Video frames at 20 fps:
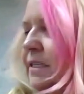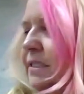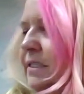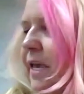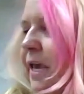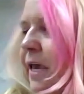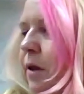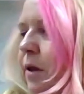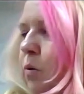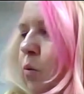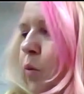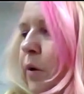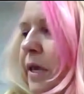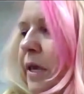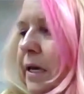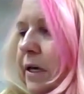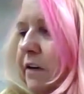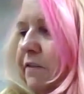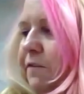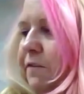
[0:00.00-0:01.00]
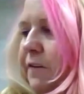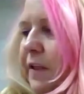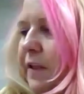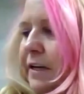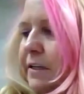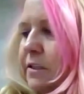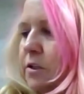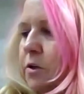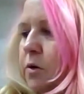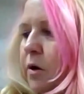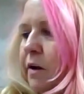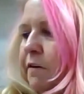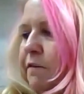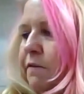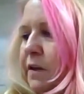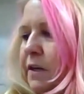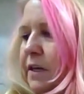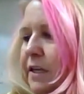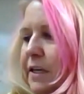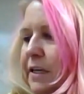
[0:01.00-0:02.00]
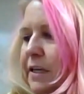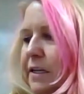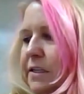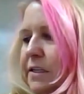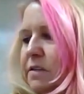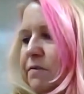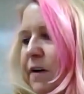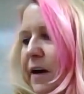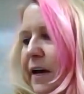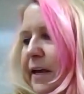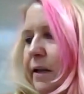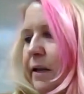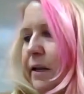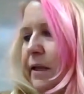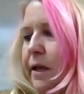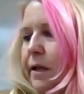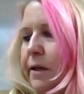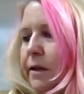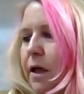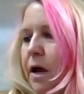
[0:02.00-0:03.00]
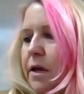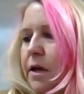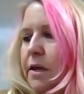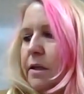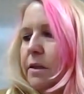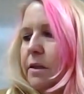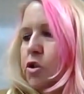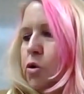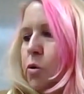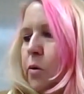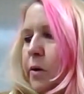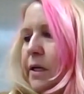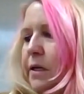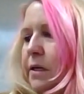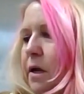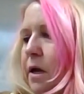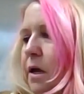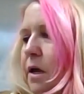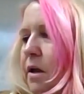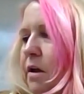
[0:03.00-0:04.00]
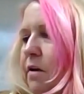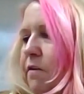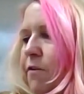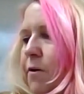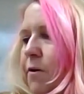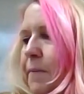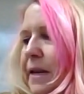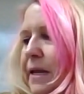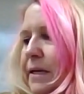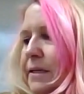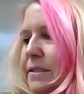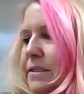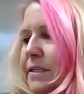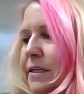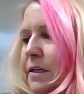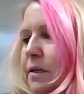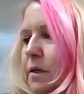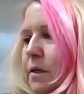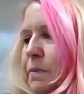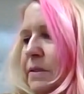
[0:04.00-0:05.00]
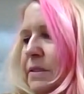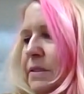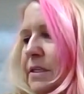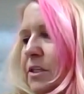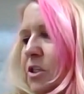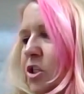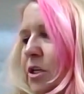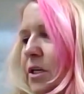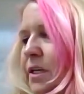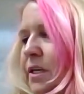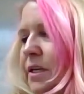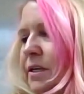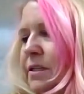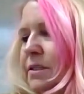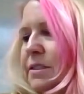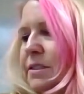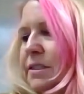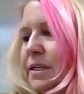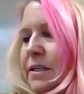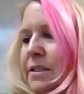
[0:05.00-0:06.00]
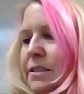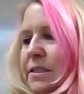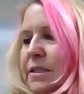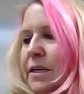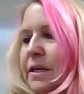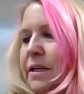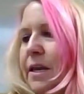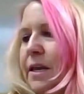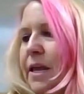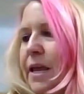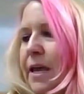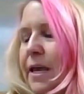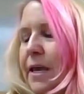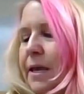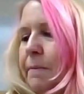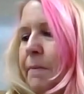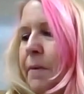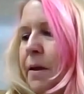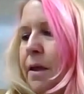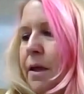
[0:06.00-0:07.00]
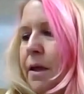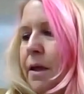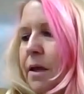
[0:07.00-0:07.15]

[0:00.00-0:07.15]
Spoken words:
is a weak flexor of the knee, it is vital in unlocking the joint from an extended position, hence its nickname,